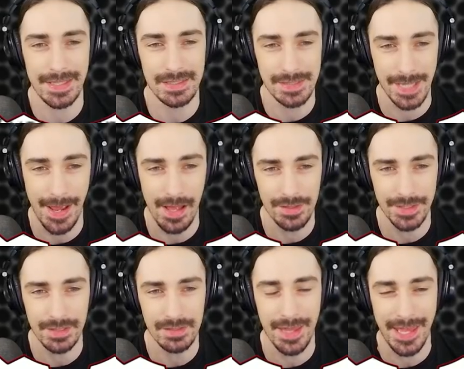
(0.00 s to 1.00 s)

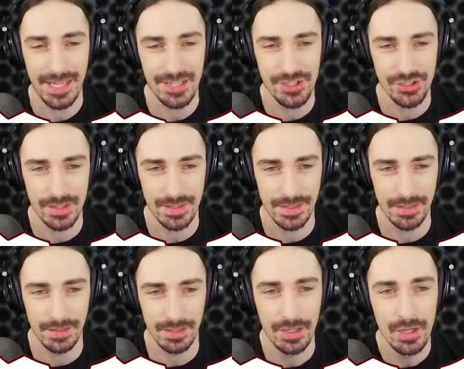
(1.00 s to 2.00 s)
Italian
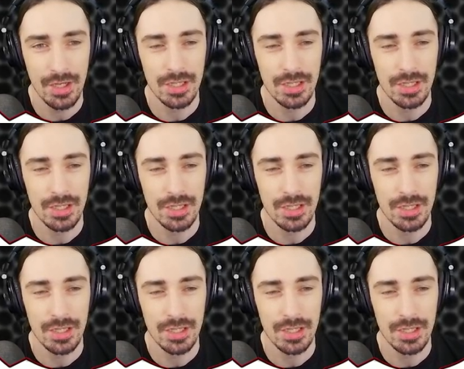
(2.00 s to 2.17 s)
engineer